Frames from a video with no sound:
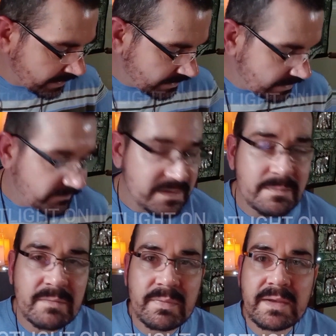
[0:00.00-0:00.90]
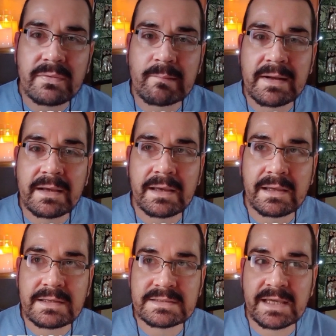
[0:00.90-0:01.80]
Now, vitamin B3
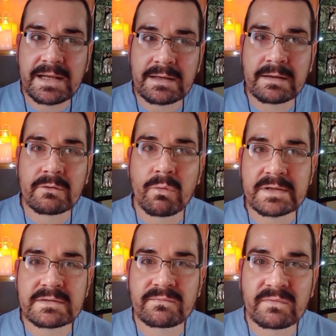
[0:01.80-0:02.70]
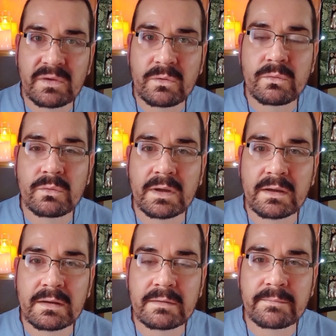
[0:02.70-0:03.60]
is in quite a few
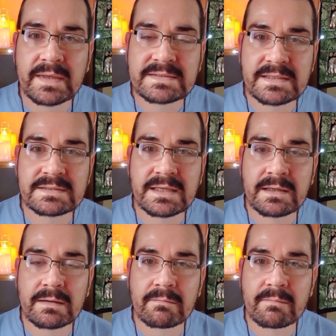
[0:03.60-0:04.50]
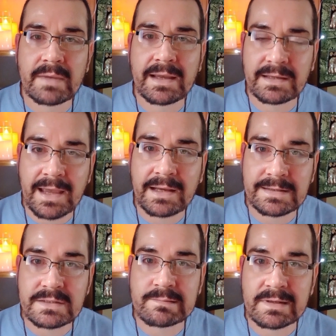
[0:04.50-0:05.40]
existing
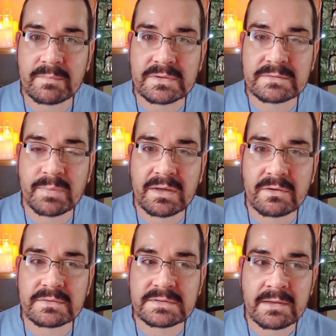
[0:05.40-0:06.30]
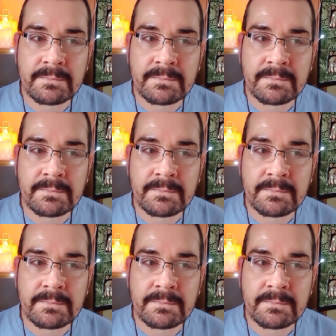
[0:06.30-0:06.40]
acne treatments because